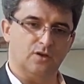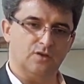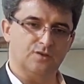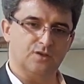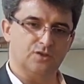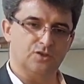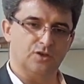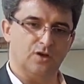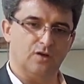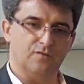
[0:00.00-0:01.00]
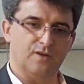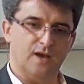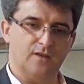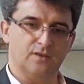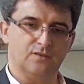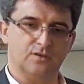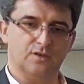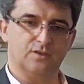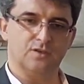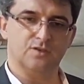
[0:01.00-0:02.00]
The cross section of
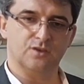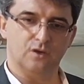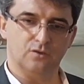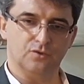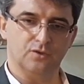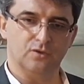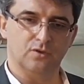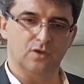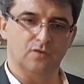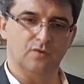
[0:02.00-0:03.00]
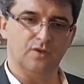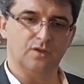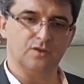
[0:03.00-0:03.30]
naqd thread is round.